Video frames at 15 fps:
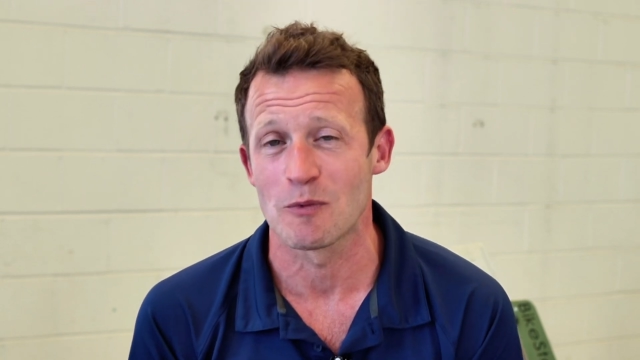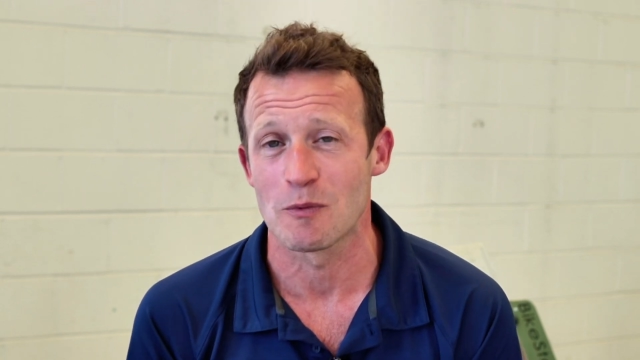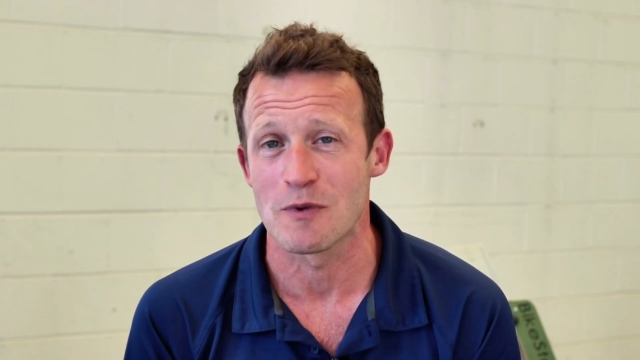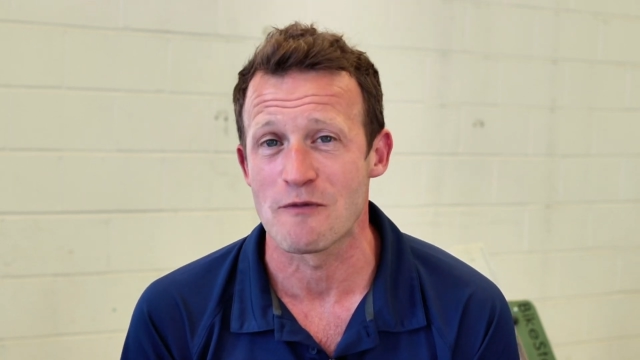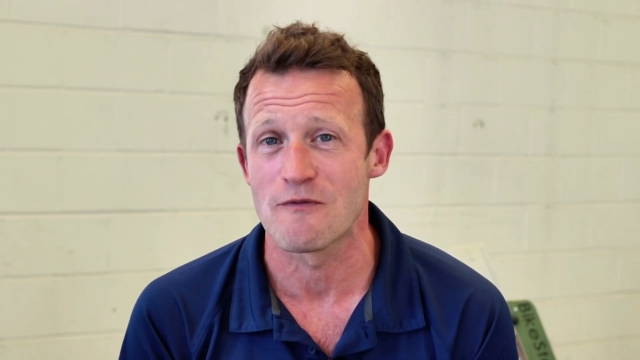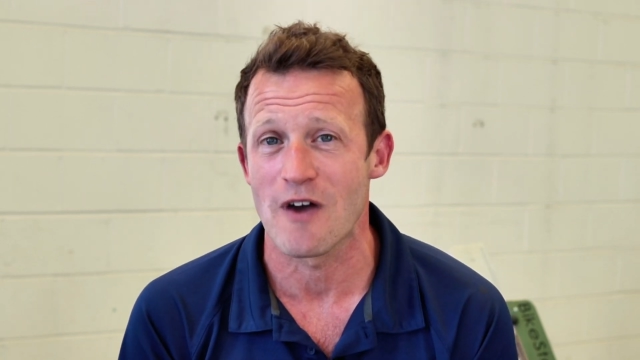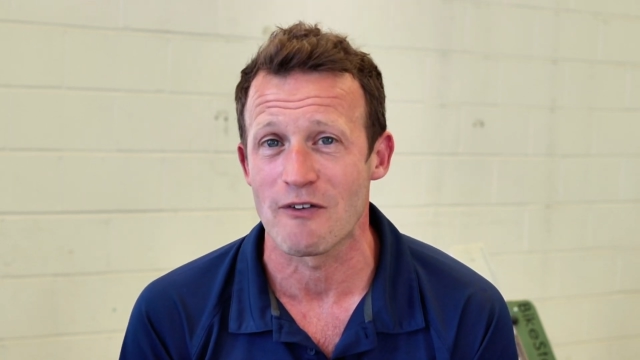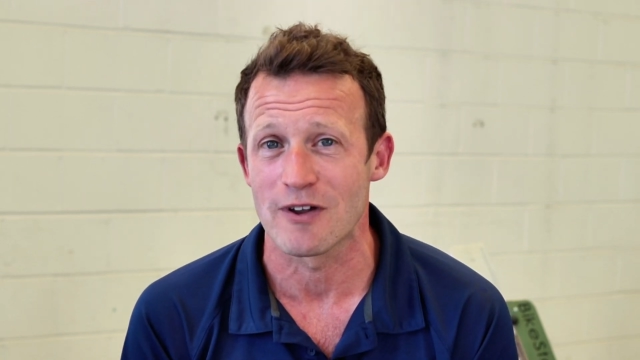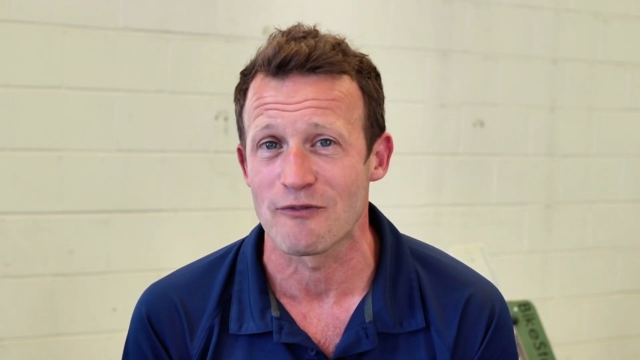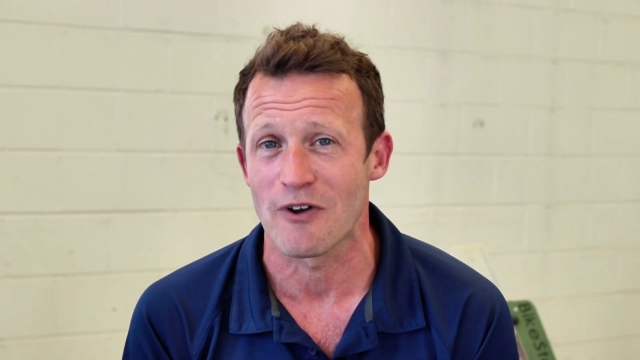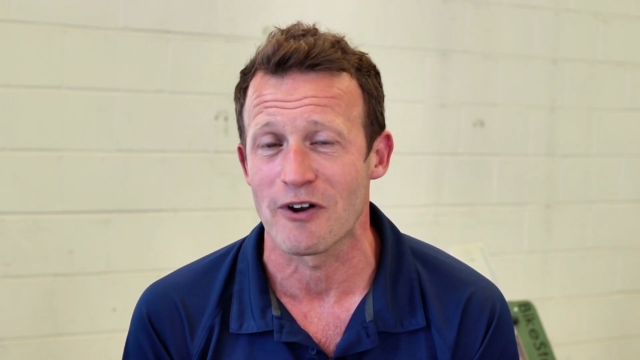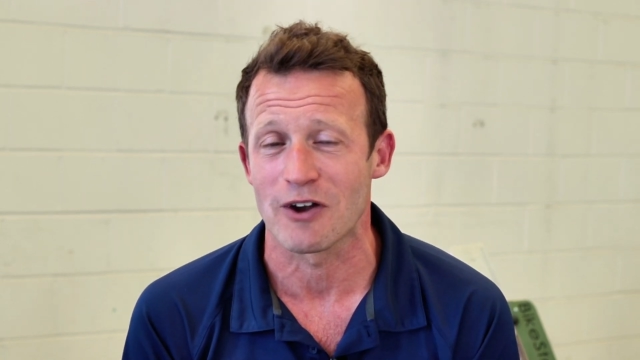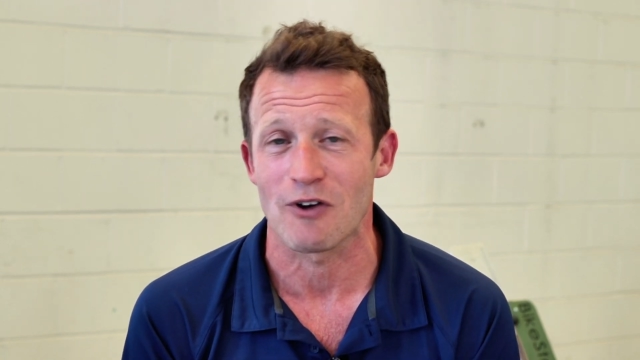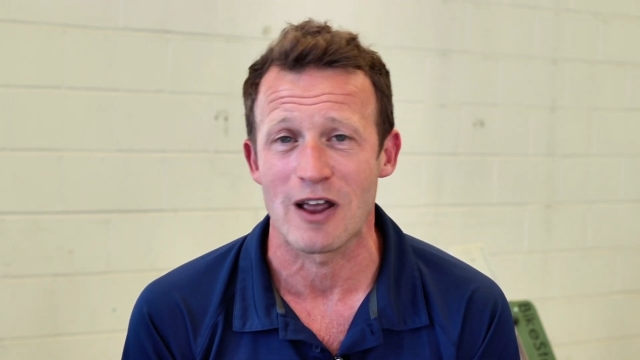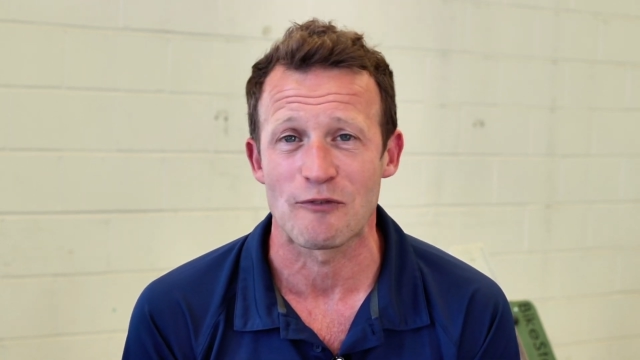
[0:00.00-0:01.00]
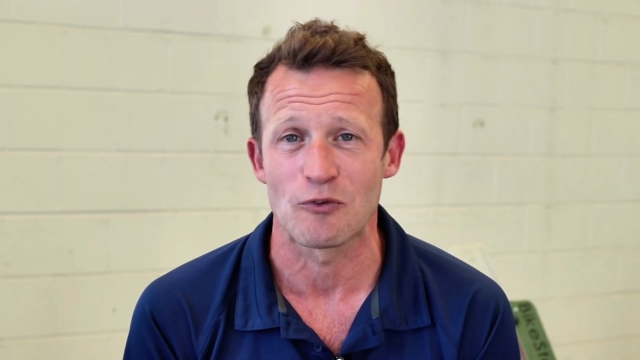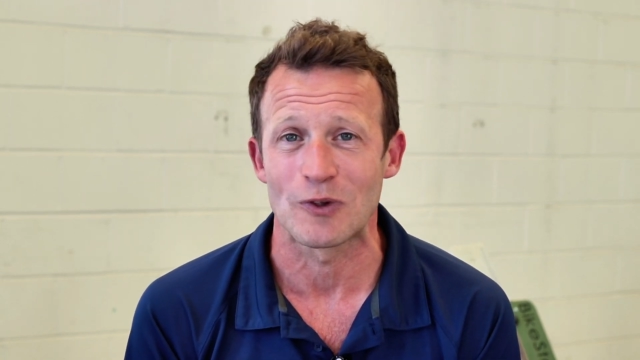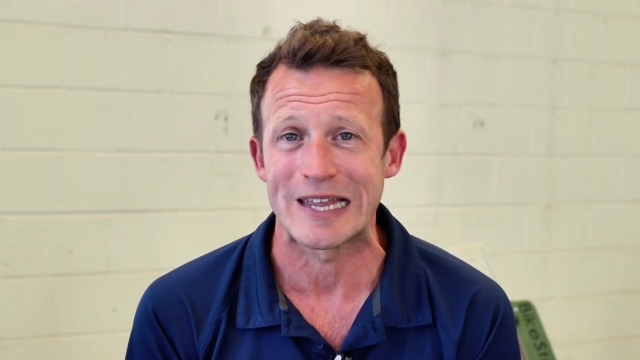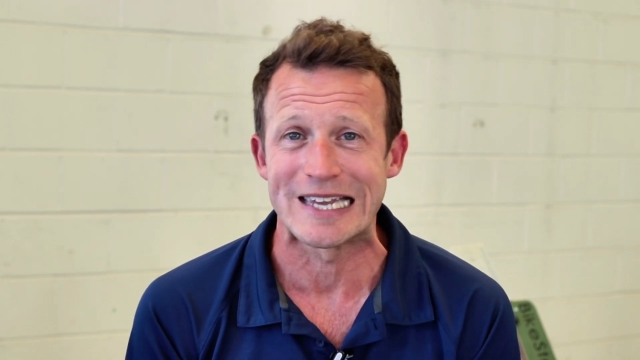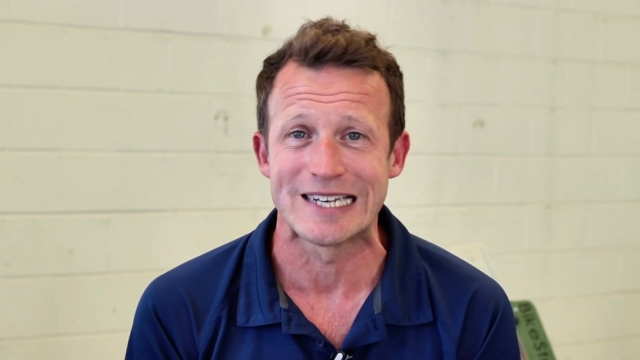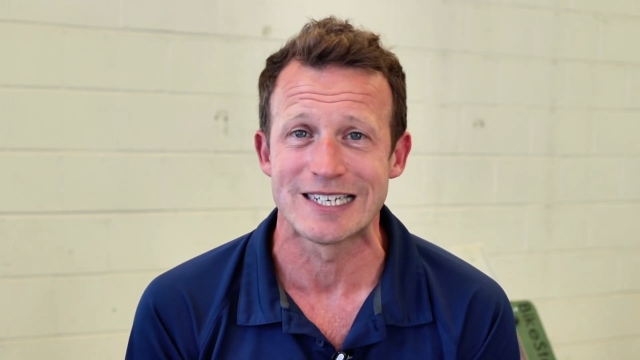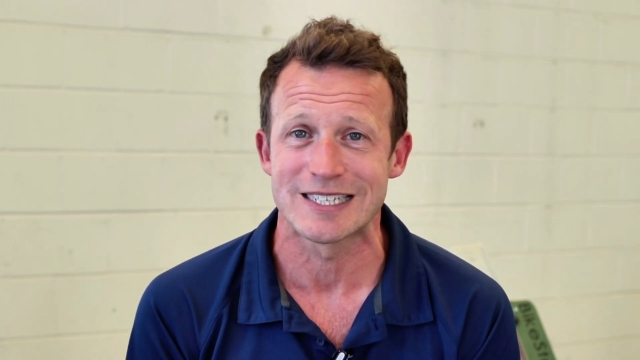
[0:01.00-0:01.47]
we'd be very, very grateful
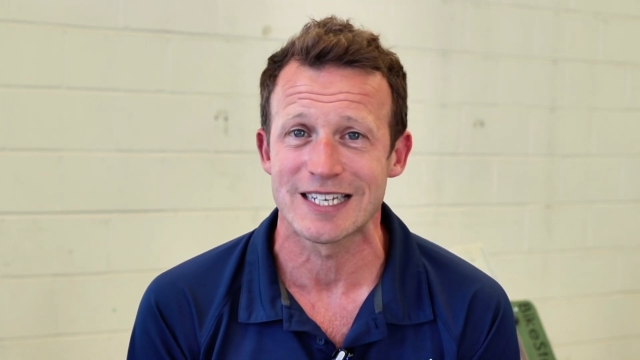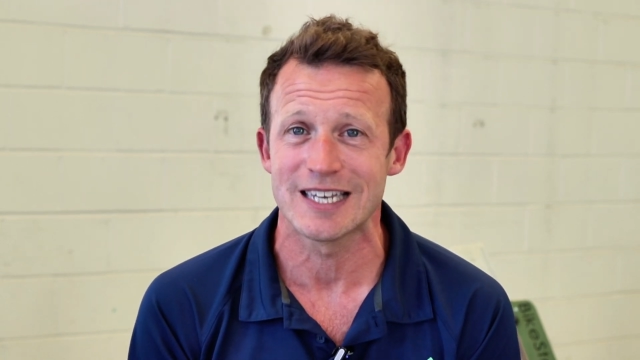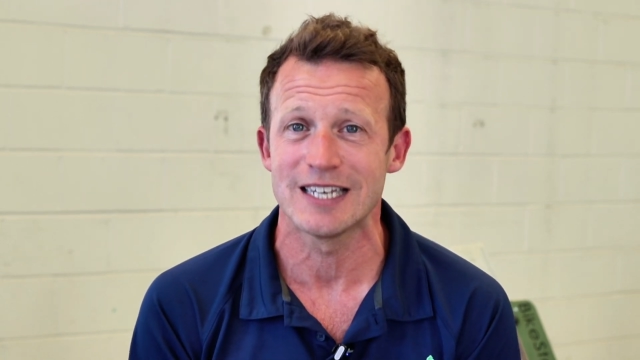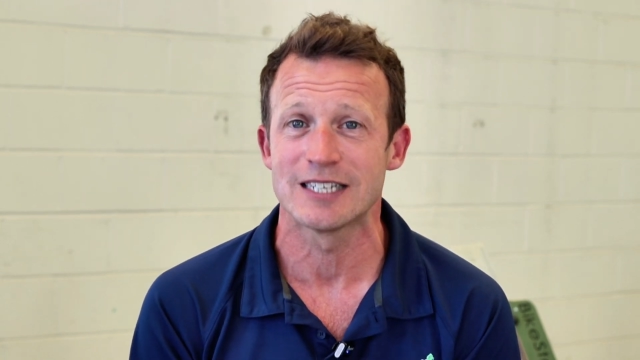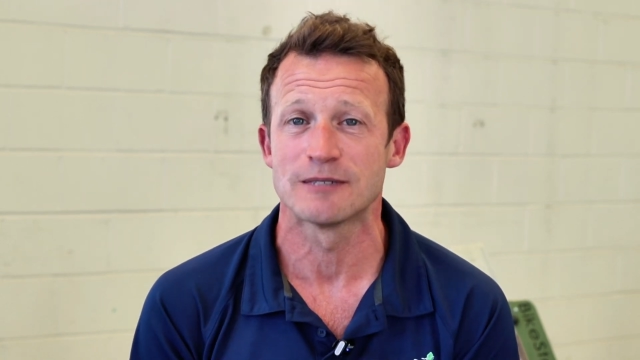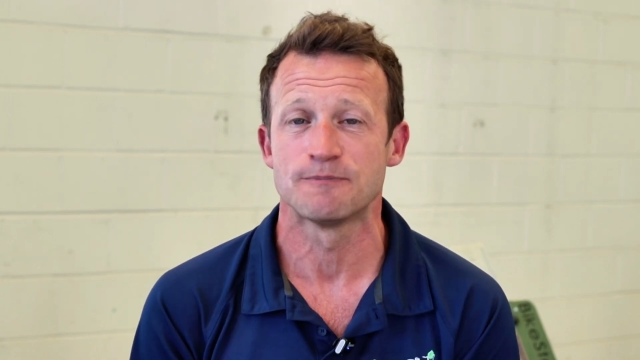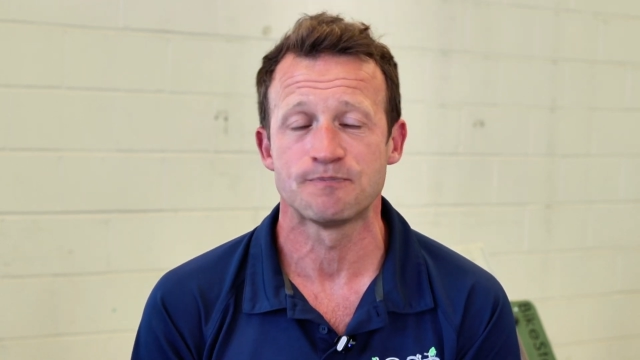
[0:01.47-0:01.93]
indeed.